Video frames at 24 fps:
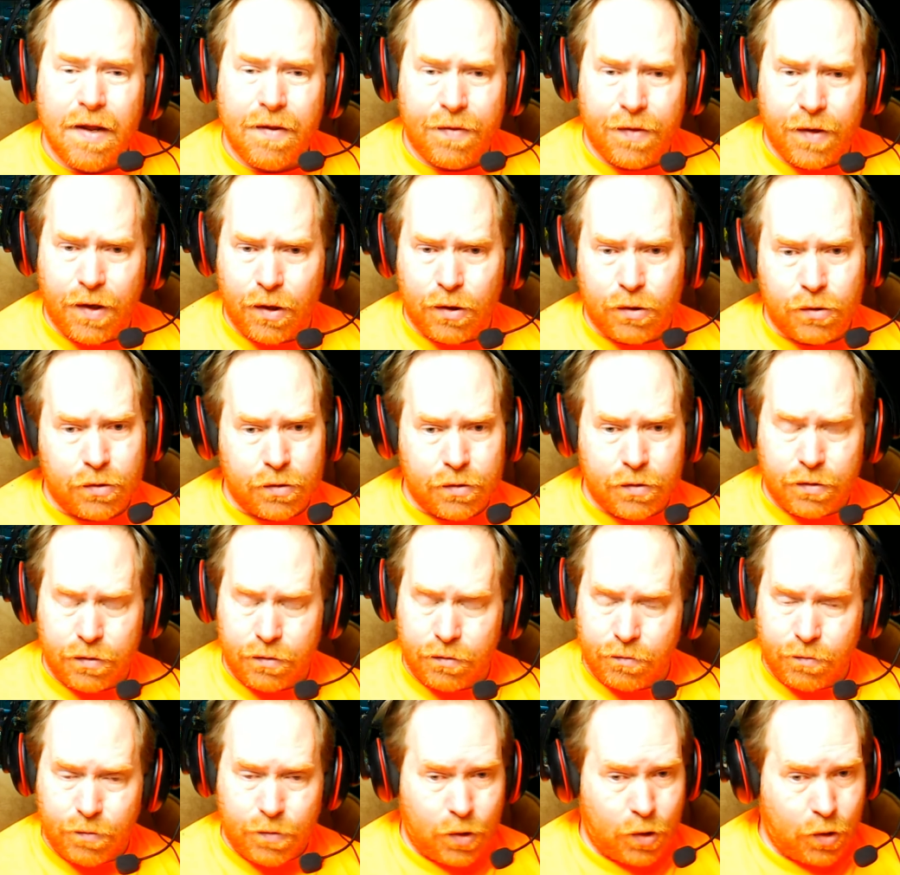They've
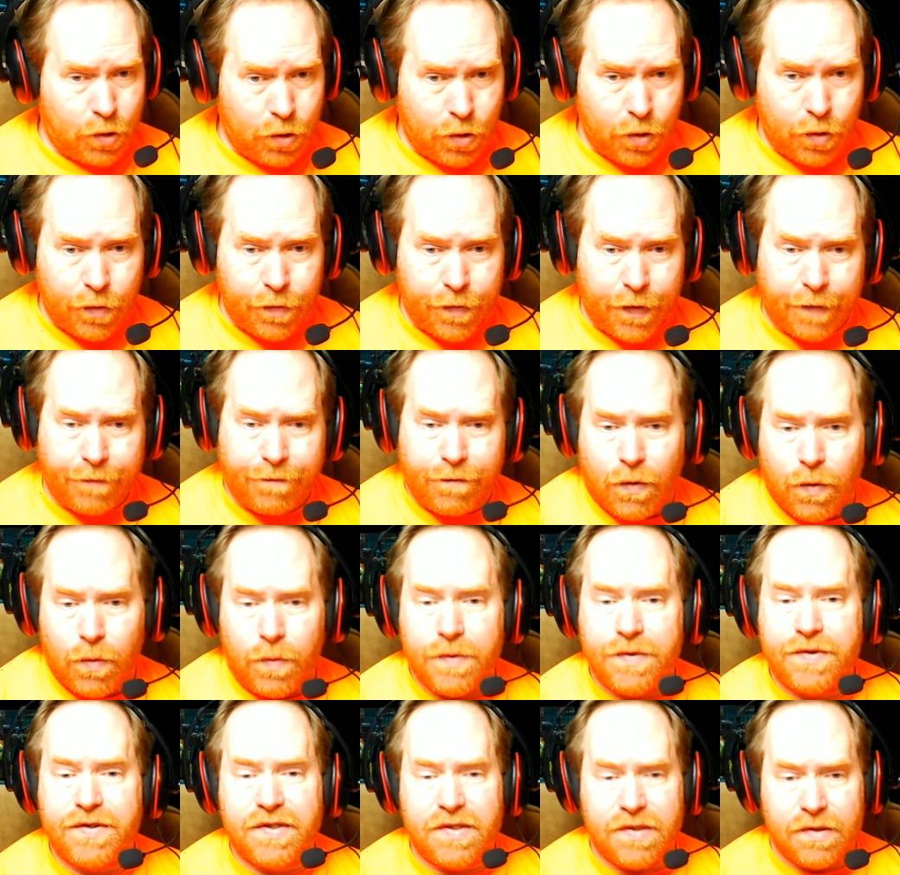
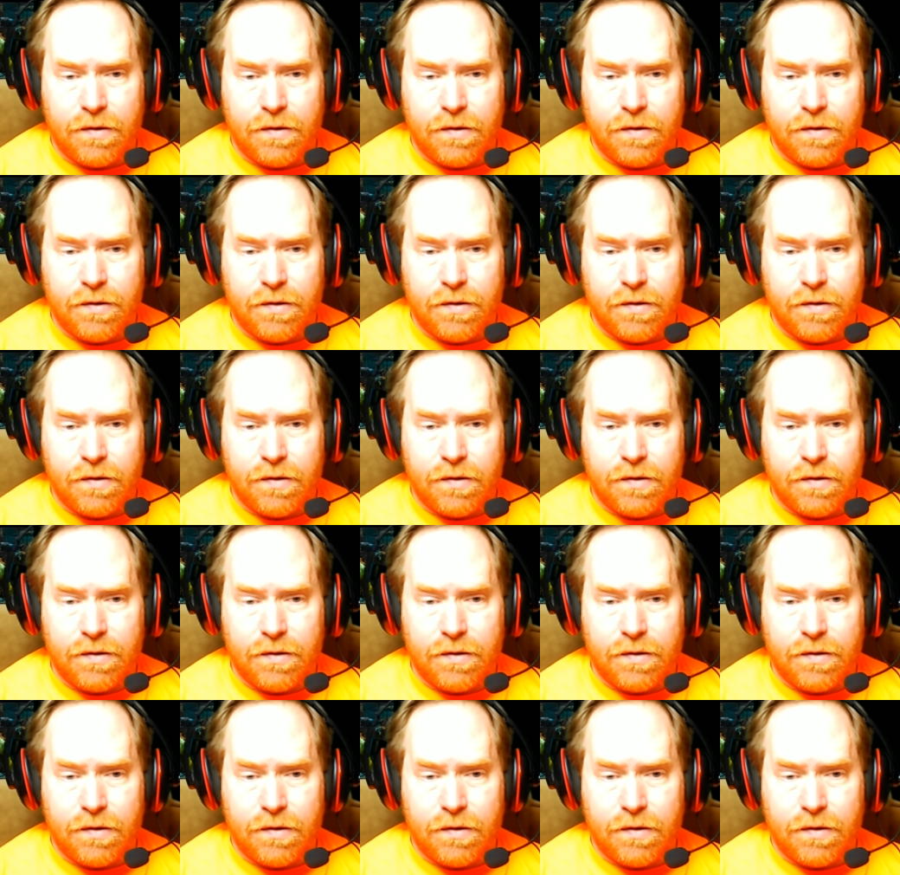only